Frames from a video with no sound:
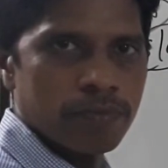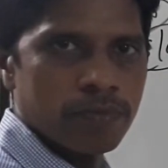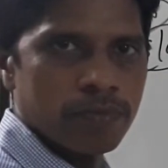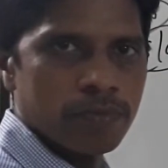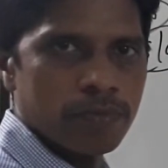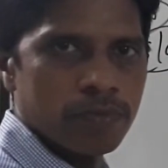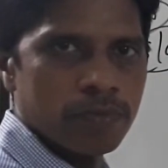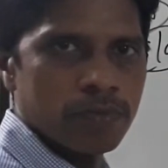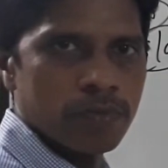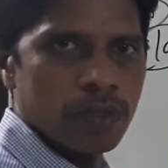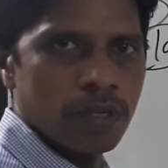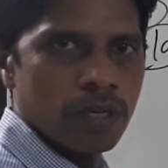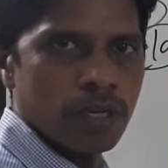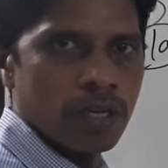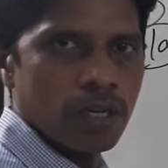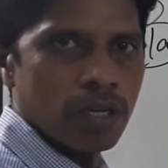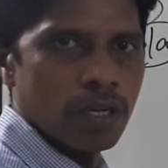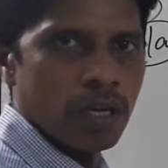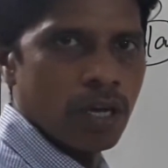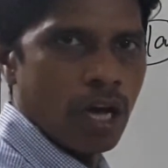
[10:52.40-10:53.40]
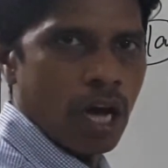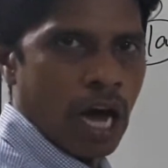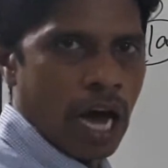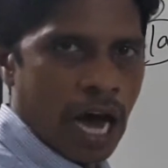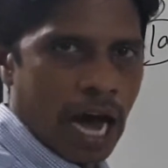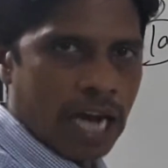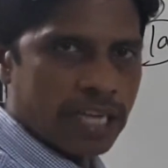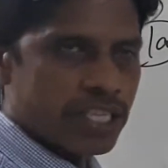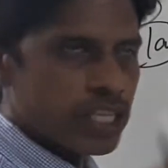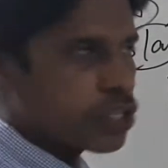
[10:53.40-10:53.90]
As I told you,
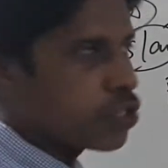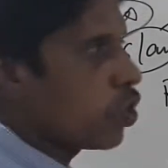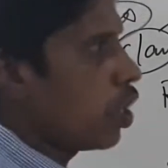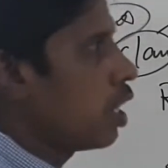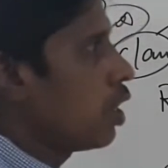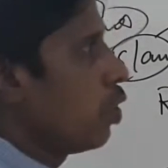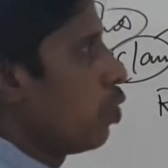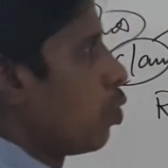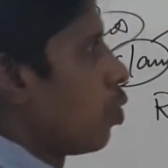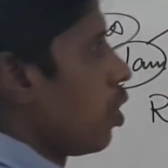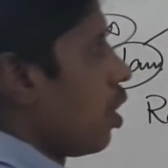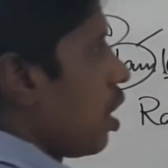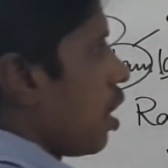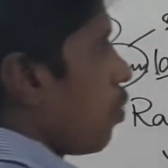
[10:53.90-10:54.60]
was used